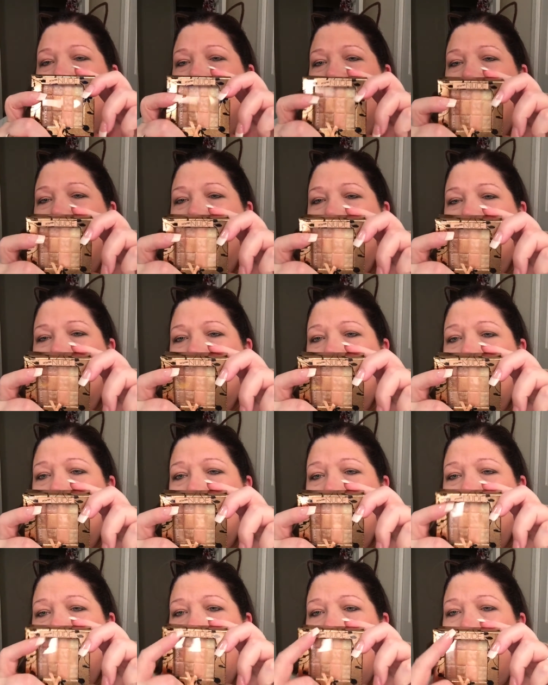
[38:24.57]
the
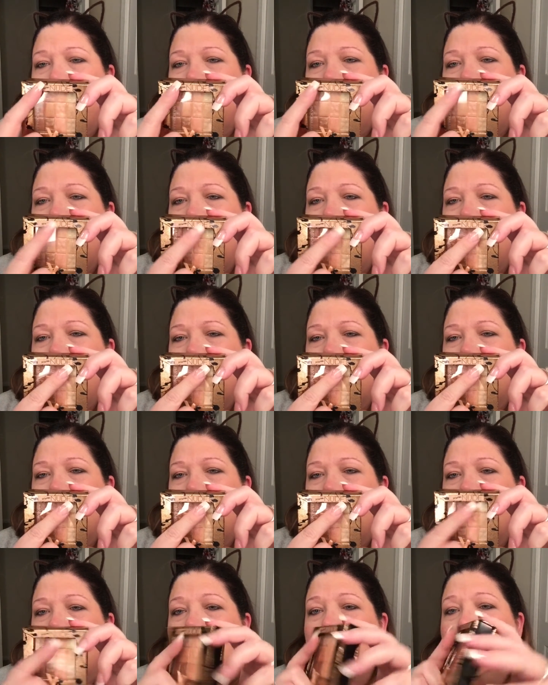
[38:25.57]
Physician's Formula, the
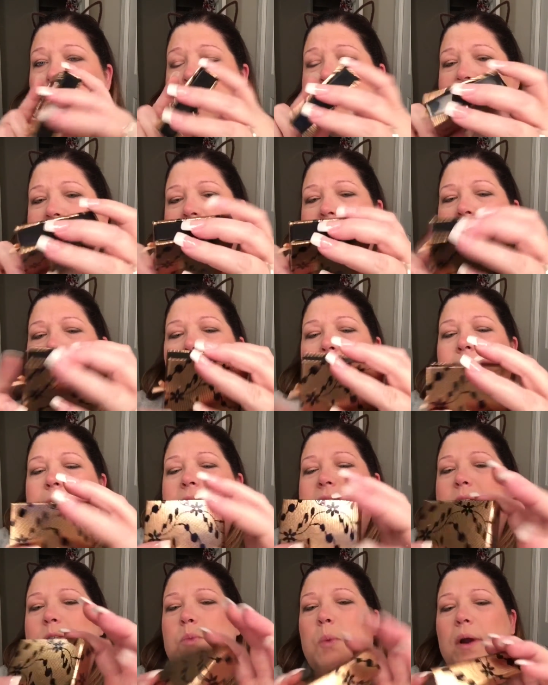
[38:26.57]
nudes.
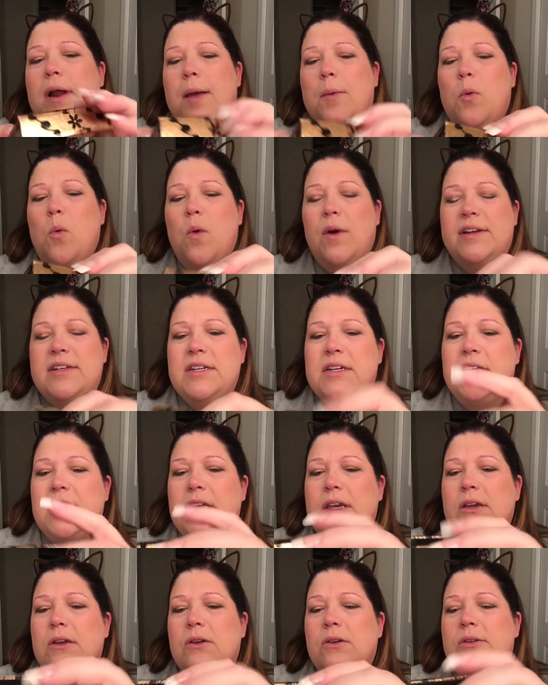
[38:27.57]
This is what I'm going to
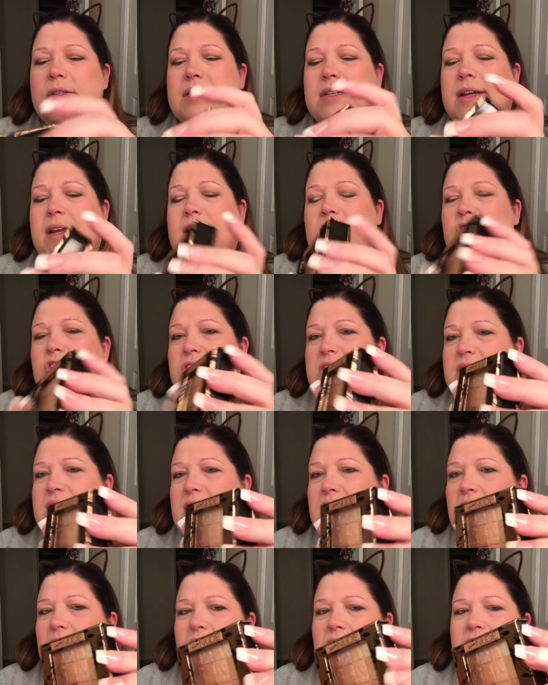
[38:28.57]
use. It's just,
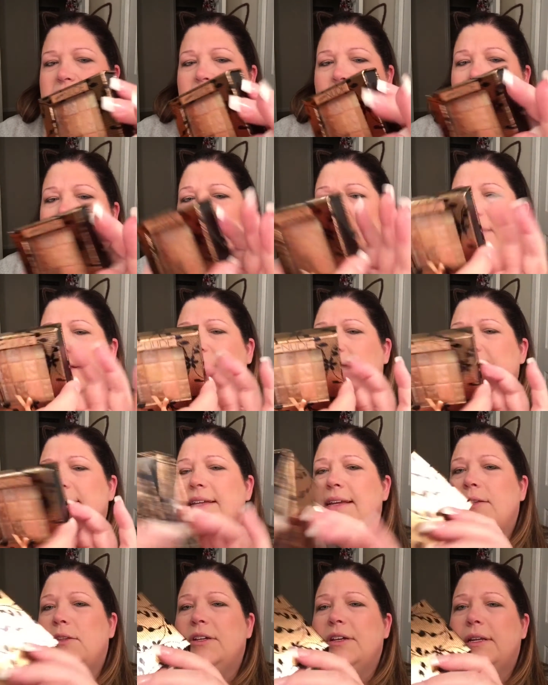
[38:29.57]
you know, a
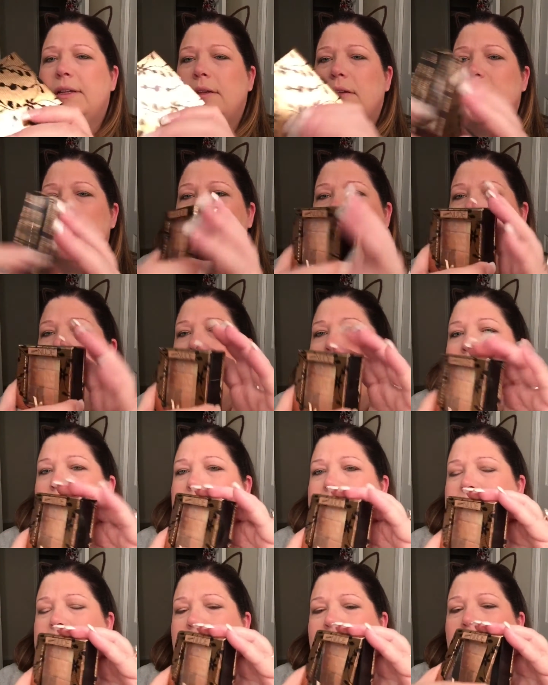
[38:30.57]
lacy looking little box